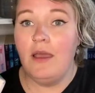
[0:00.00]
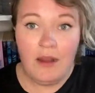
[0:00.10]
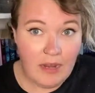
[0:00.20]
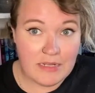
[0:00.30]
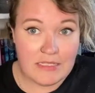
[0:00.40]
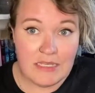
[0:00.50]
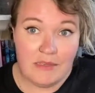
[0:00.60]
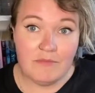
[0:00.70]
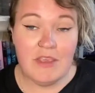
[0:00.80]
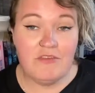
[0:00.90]
Let's
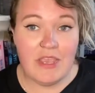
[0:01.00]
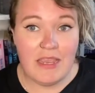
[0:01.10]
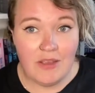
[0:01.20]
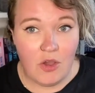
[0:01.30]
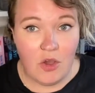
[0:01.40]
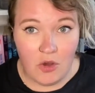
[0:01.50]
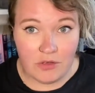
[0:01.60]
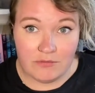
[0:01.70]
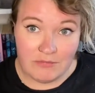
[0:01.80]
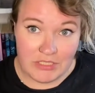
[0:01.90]
see if they are
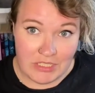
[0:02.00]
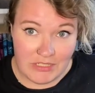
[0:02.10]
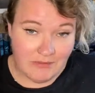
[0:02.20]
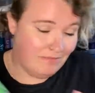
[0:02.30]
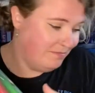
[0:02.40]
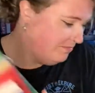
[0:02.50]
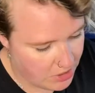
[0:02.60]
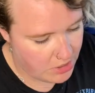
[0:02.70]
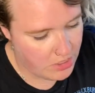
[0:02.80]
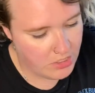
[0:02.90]
on the sheet.
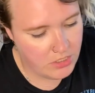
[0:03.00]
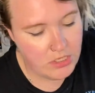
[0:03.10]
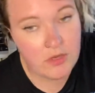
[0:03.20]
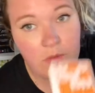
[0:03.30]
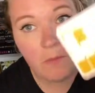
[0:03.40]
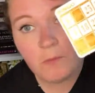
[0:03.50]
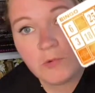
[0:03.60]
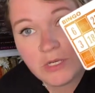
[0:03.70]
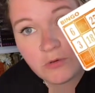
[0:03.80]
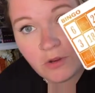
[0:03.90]

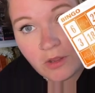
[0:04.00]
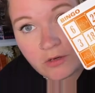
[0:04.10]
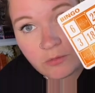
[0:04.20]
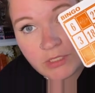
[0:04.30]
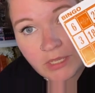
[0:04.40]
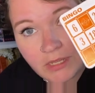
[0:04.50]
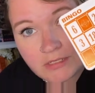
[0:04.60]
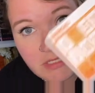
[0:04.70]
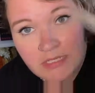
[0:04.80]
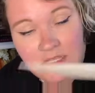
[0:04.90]
We do not. We got
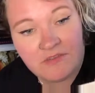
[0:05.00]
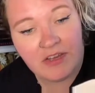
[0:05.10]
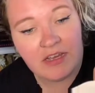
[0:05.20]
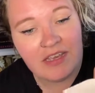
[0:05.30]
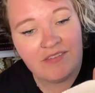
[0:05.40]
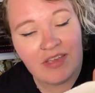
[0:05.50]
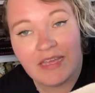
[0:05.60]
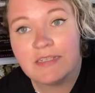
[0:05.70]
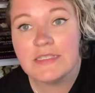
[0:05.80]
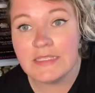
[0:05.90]
65
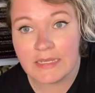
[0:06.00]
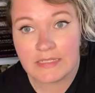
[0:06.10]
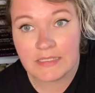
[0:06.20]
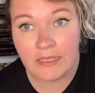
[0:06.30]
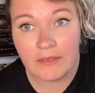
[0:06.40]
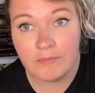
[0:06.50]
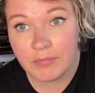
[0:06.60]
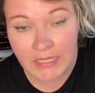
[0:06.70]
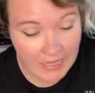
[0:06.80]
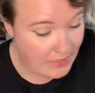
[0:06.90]
and 60, but
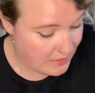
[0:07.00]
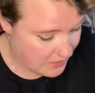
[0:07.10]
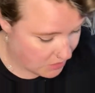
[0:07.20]
that is